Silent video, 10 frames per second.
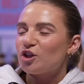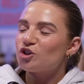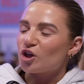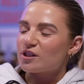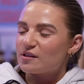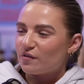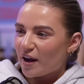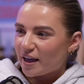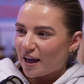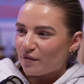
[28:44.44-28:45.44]

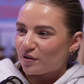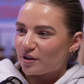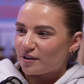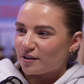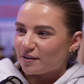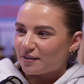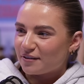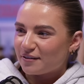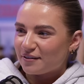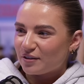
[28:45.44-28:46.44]
justify everything,
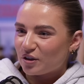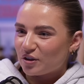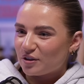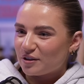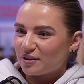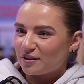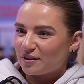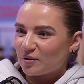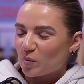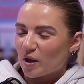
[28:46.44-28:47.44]

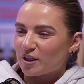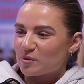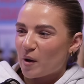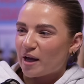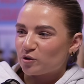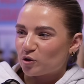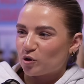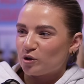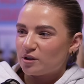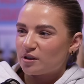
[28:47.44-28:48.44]
whether it's bad or
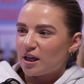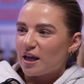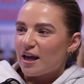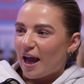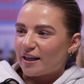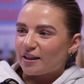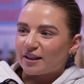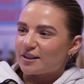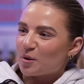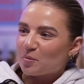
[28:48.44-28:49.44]
good, yeah, into
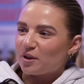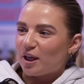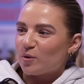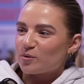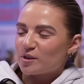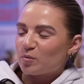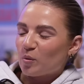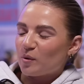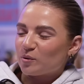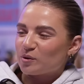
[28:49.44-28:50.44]
like something else. It's
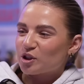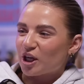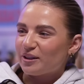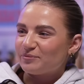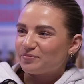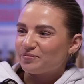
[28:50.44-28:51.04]
probably all shame.